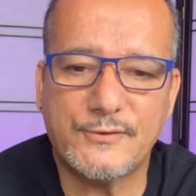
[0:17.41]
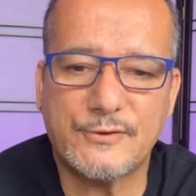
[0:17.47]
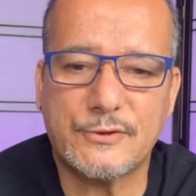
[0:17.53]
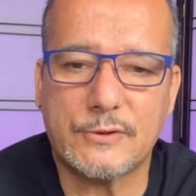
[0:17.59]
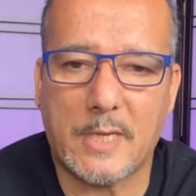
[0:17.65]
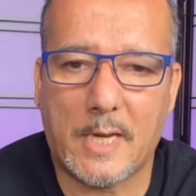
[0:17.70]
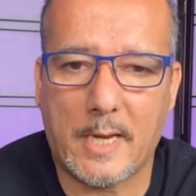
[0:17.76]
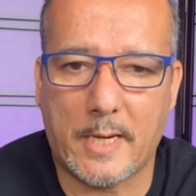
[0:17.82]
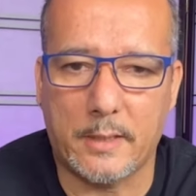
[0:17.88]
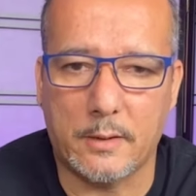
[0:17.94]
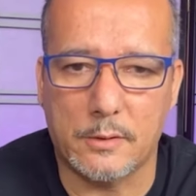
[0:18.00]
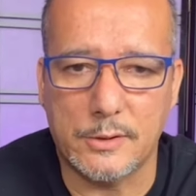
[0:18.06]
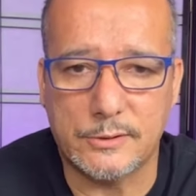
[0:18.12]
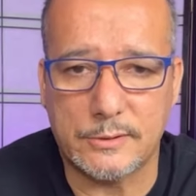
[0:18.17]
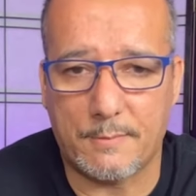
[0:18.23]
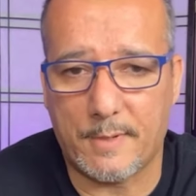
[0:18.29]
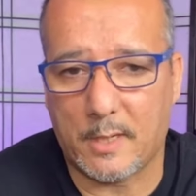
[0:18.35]
style.
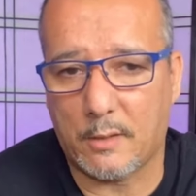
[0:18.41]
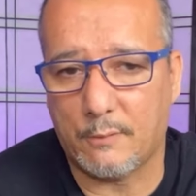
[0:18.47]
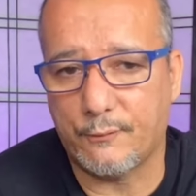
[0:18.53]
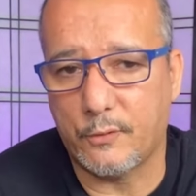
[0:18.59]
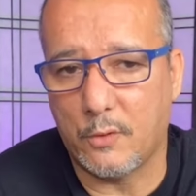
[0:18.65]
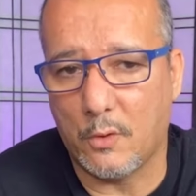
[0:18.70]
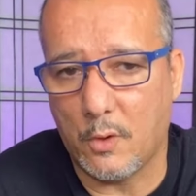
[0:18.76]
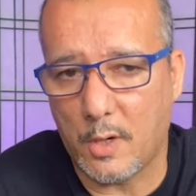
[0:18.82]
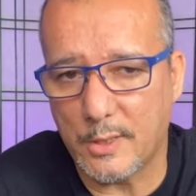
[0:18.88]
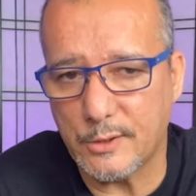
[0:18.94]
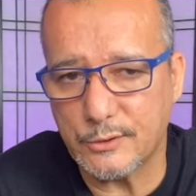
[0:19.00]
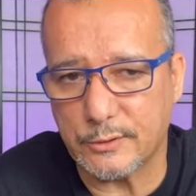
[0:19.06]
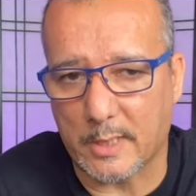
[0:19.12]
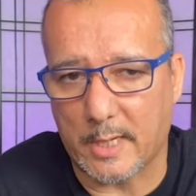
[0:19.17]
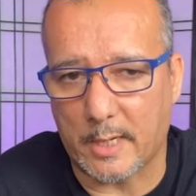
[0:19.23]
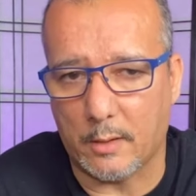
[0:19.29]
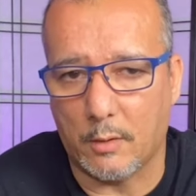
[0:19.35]
It's a matter of your
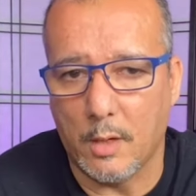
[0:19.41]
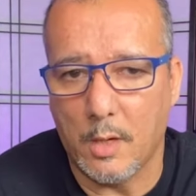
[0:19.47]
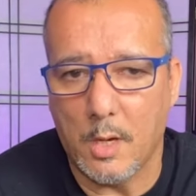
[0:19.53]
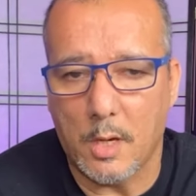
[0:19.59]
style.